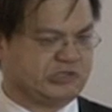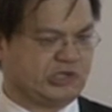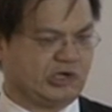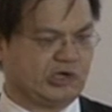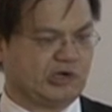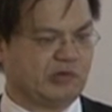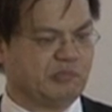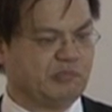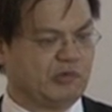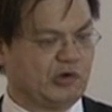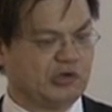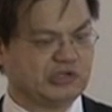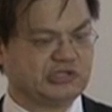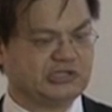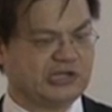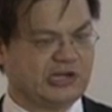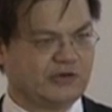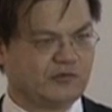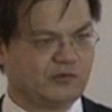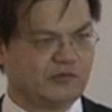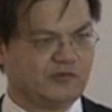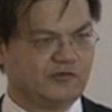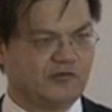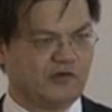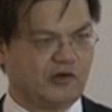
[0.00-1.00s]
sort of more
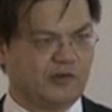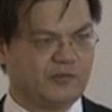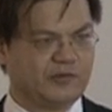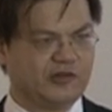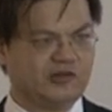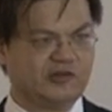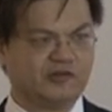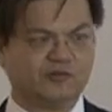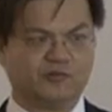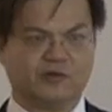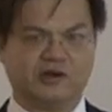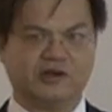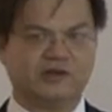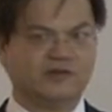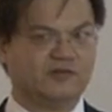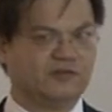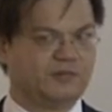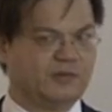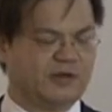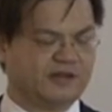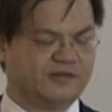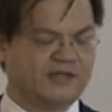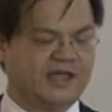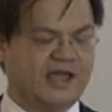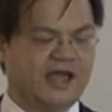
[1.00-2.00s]
general formulas. One
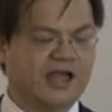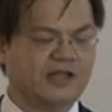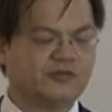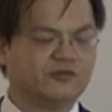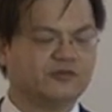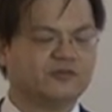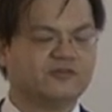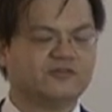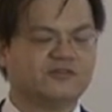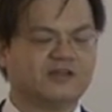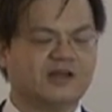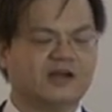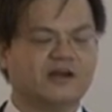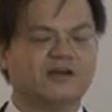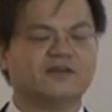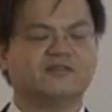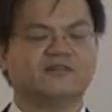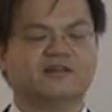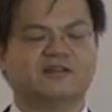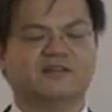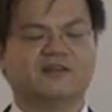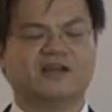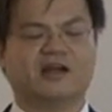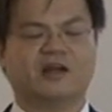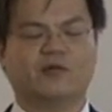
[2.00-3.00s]
is about the annual
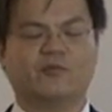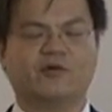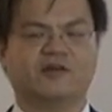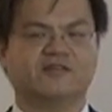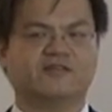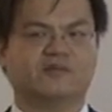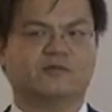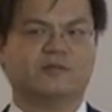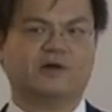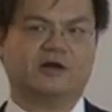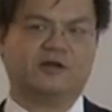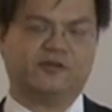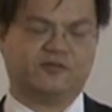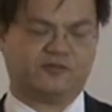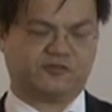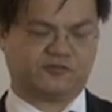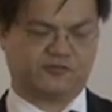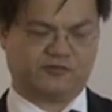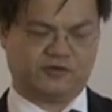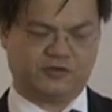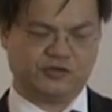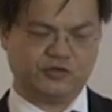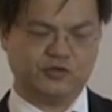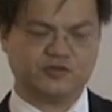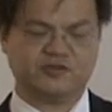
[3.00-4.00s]
stars, and the other one's about
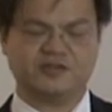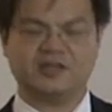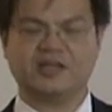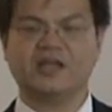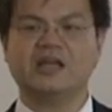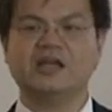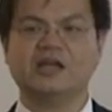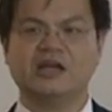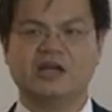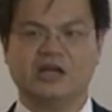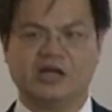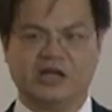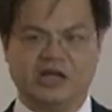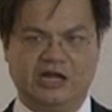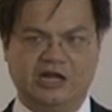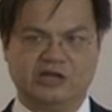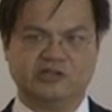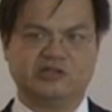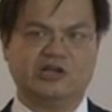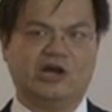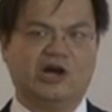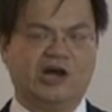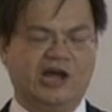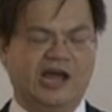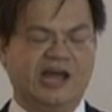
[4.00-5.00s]
using
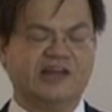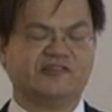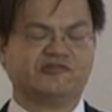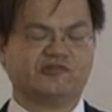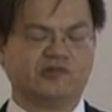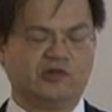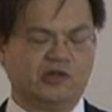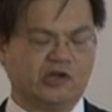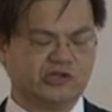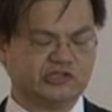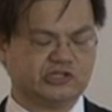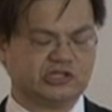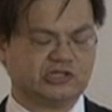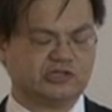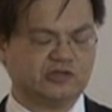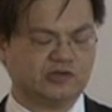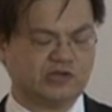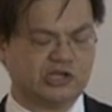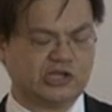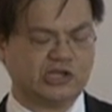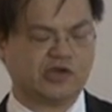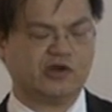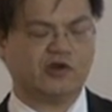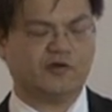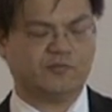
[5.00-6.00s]

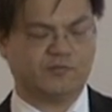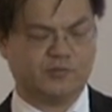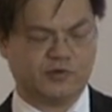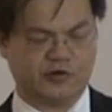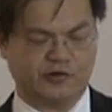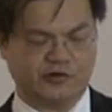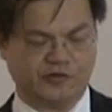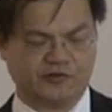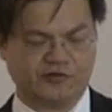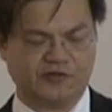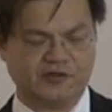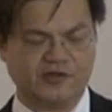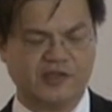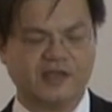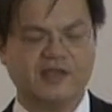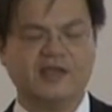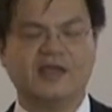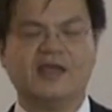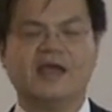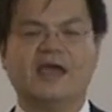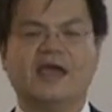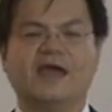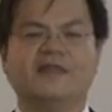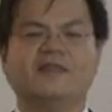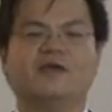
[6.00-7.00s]
astrological year of birth.
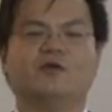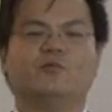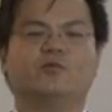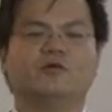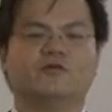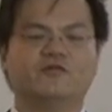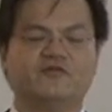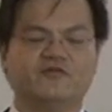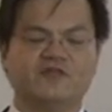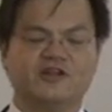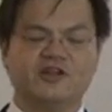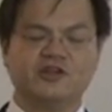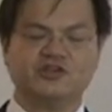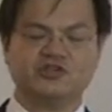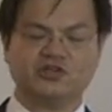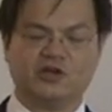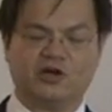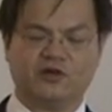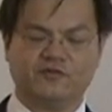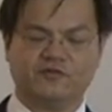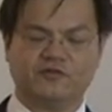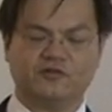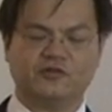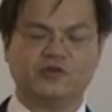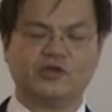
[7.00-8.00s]
And then we'll finish
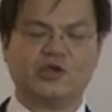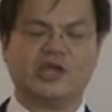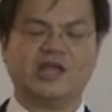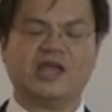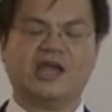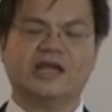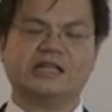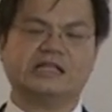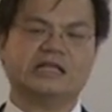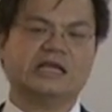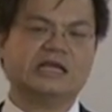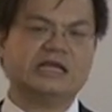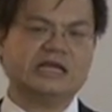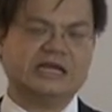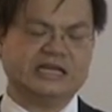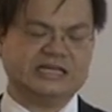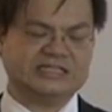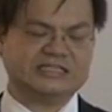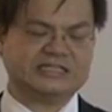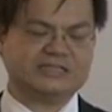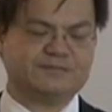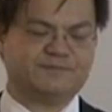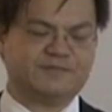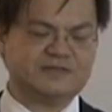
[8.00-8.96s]
off looking at a